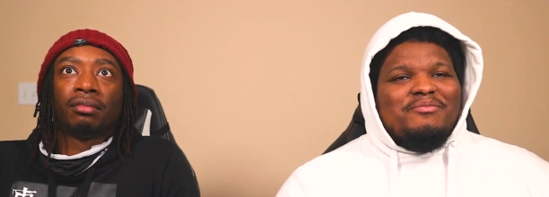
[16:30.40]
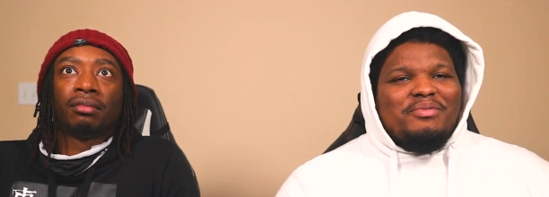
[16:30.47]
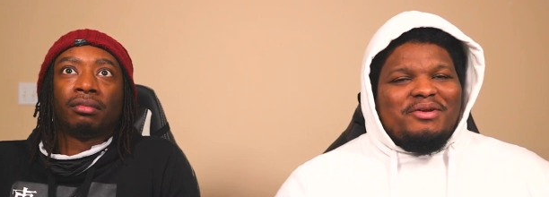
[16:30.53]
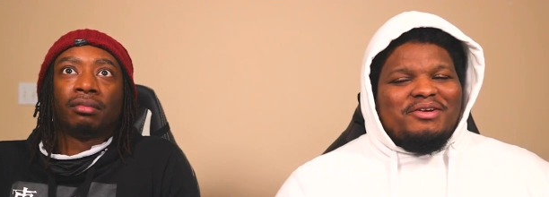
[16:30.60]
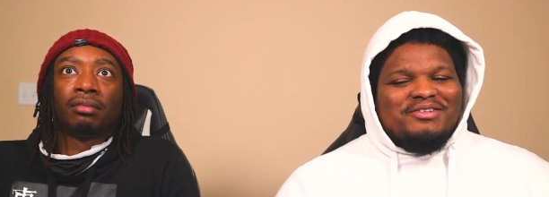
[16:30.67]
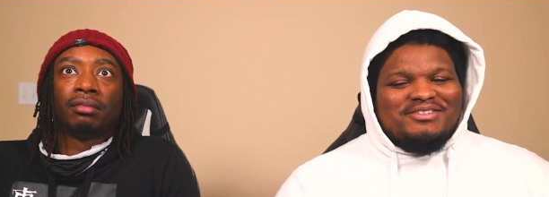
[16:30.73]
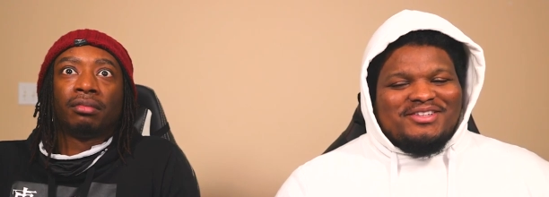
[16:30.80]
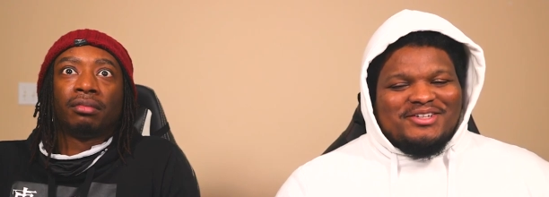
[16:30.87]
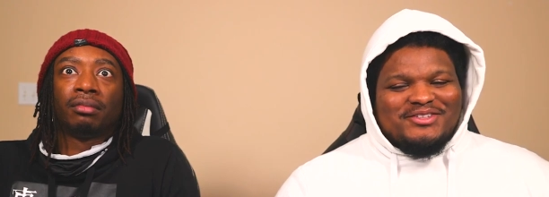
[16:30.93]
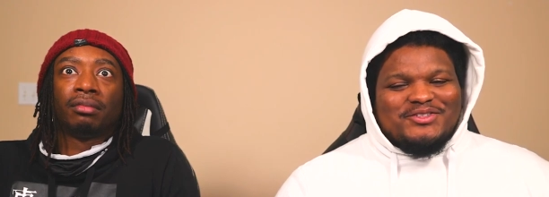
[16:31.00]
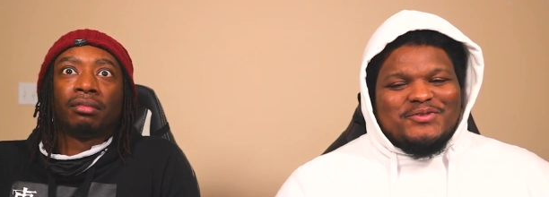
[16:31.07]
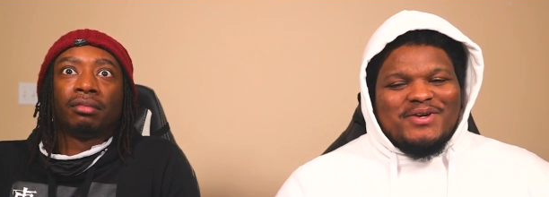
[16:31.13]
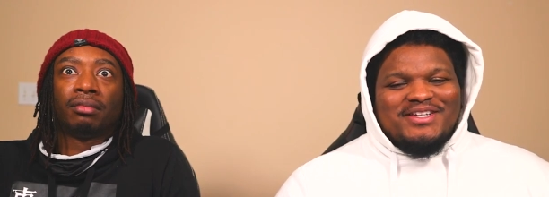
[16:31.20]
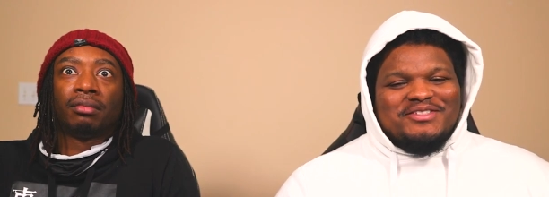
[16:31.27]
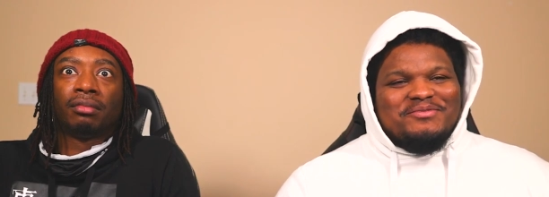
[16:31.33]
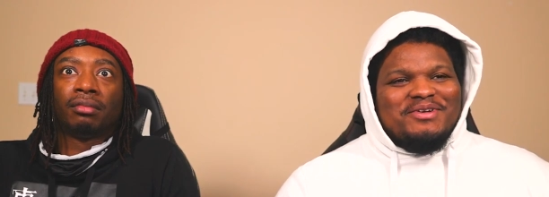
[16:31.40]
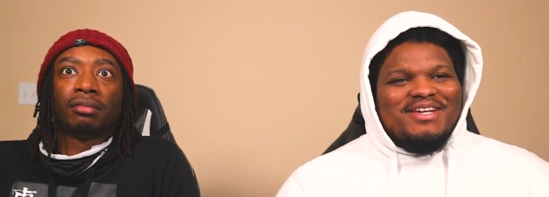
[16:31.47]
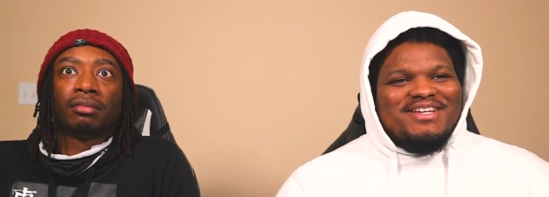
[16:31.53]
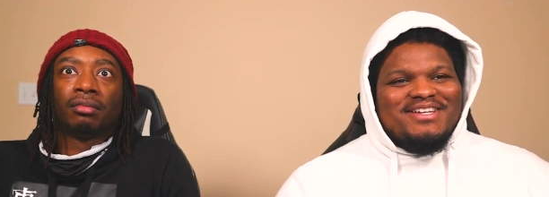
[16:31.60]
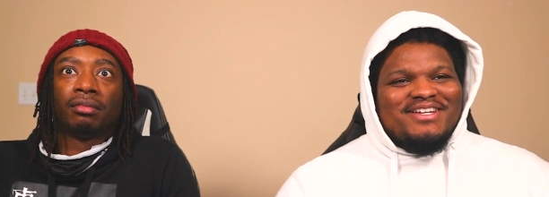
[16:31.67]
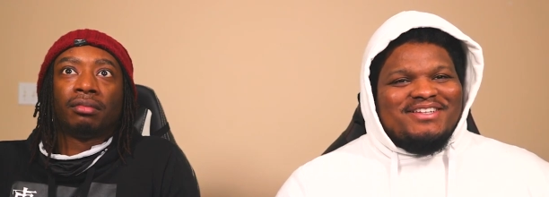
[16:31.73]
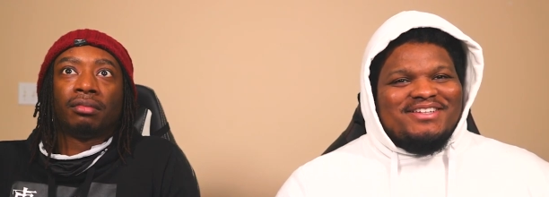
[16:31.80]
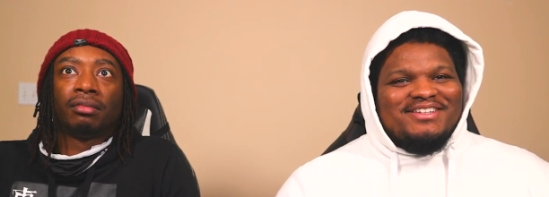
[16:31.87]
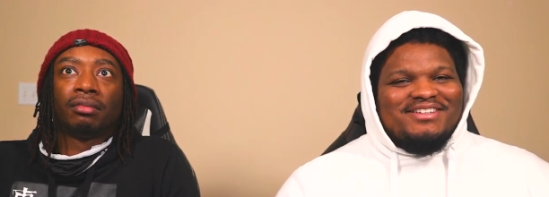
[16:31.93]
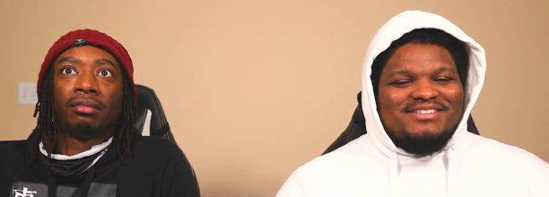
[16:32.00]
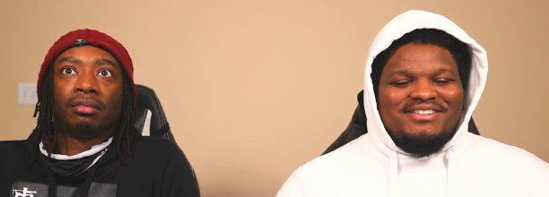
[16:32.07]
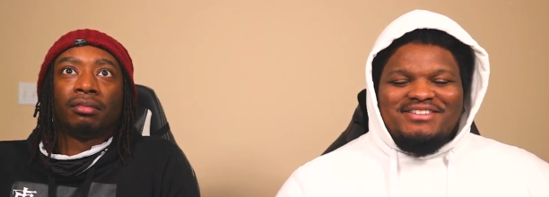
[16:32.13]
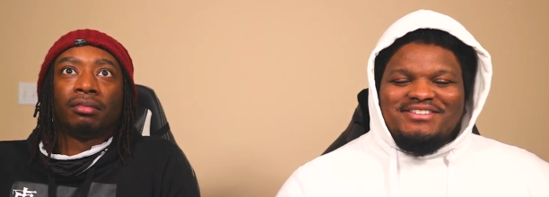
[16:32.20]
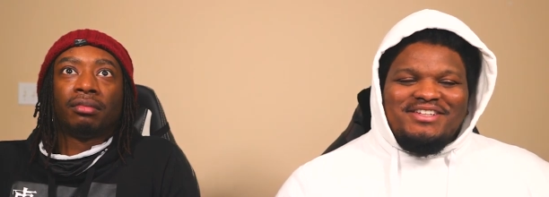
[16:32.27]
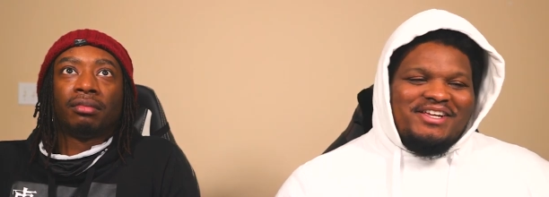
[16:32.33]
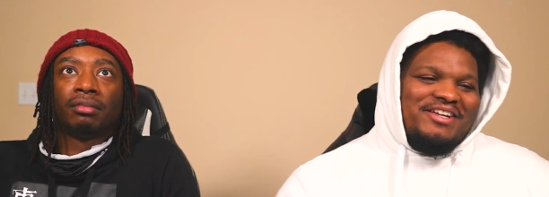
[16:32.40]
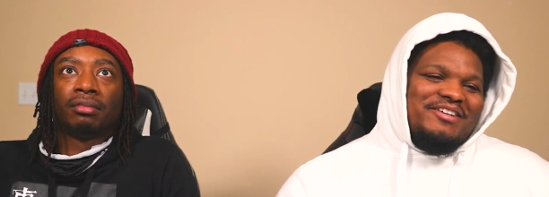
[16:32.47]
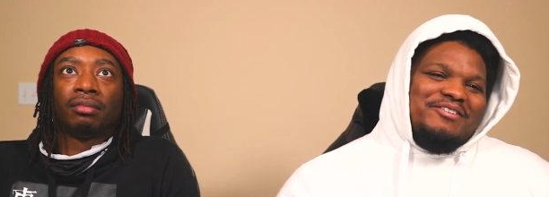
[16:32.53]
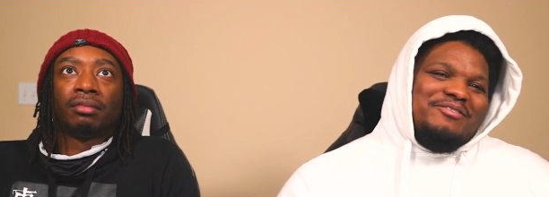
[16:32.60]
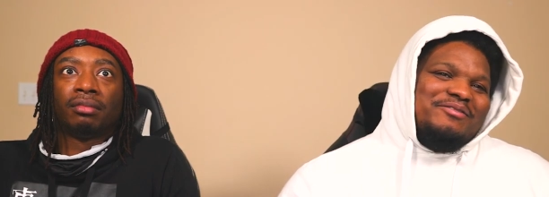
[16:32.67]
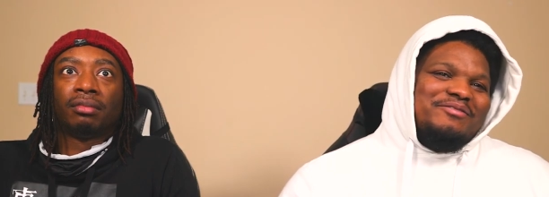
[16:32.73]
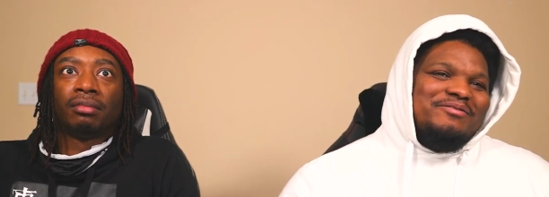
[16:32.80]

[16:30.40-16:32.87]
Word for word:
Speaker 1: bear thought twice about eating that thing. He's like, damn.